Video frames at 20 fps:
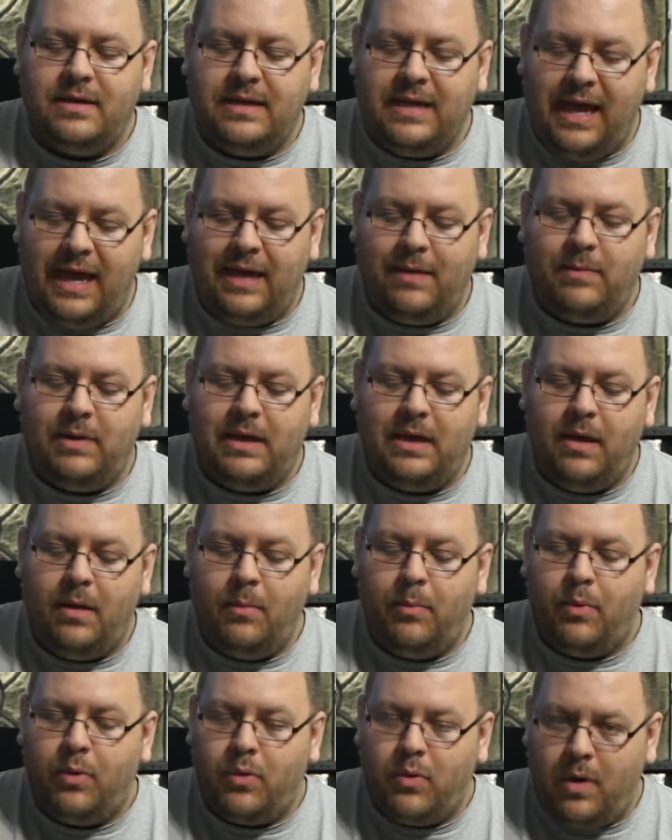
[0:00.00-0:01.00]
Gaming
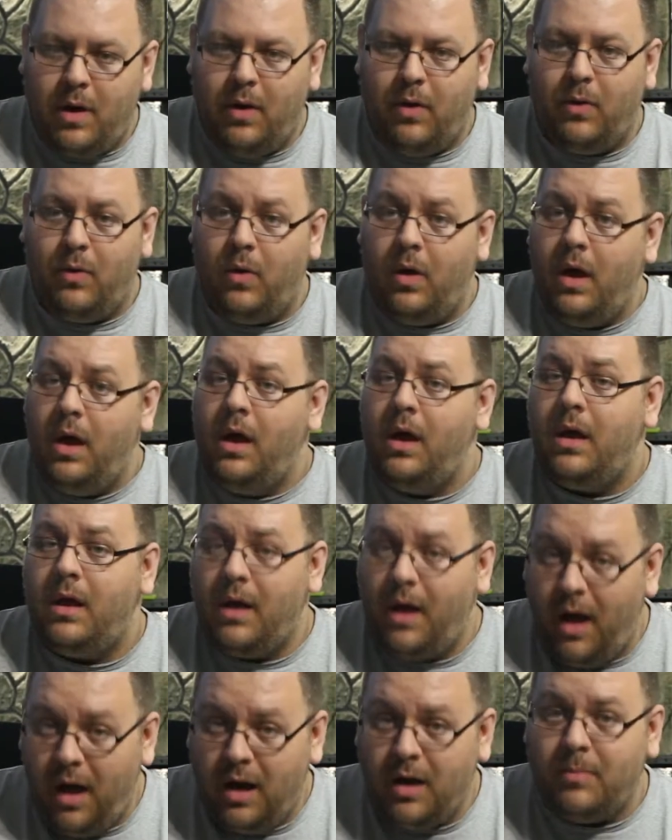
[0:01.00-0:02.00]
Pro
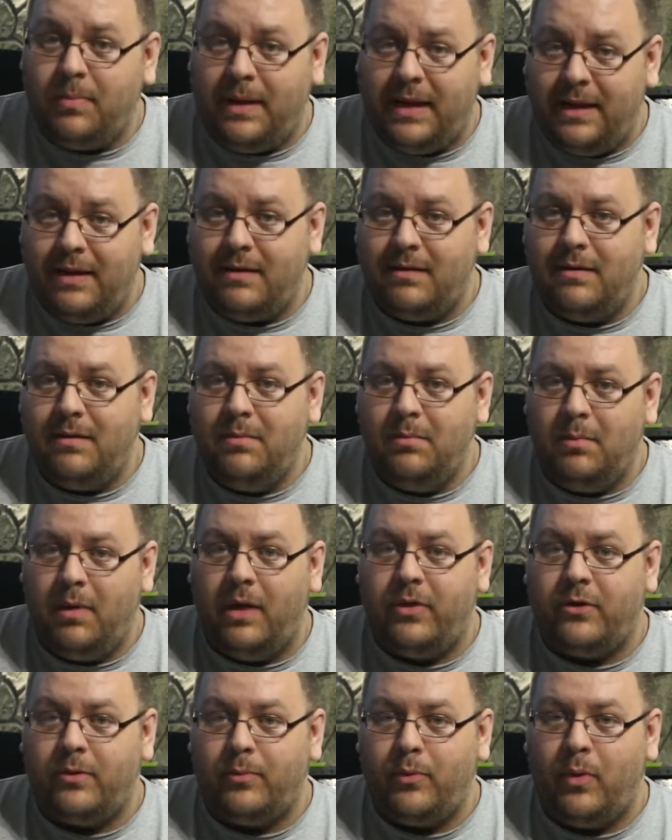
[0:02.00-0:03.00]
Carbon
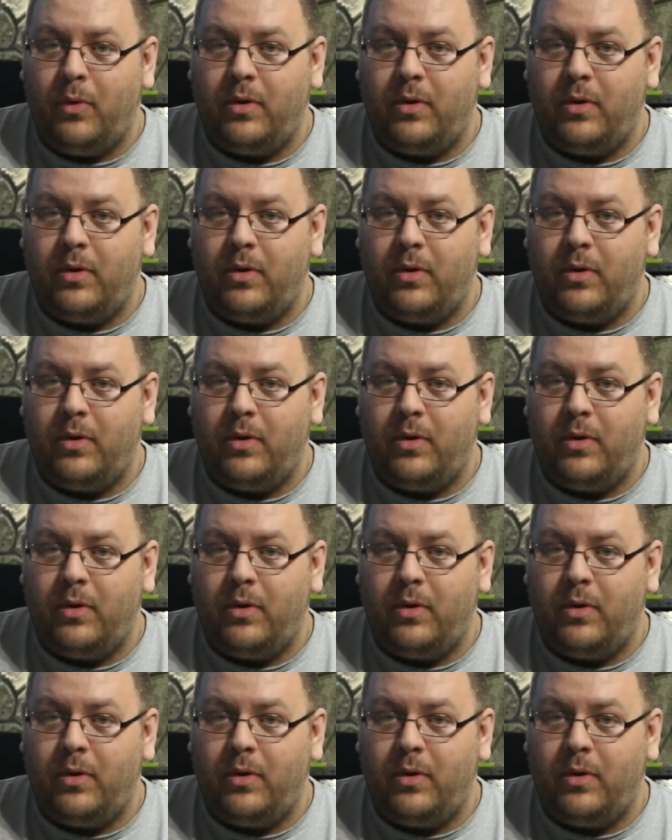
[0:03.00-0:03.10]
motherboard.